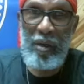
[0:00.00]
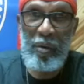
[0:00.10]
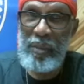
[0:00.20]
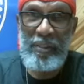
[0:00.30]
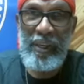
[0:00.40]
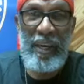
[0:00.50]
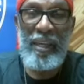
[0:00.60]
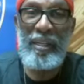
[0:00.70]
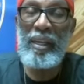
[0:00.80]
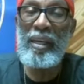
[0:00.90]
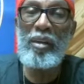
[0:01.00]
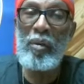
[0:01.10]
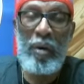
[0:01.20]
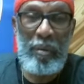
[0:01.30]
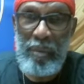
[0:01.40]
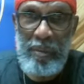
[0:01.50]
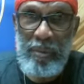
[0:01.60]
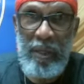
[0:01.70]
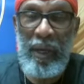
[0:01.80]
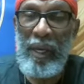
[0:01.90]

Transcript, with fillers: gonna be scared today. He gonna humble himself,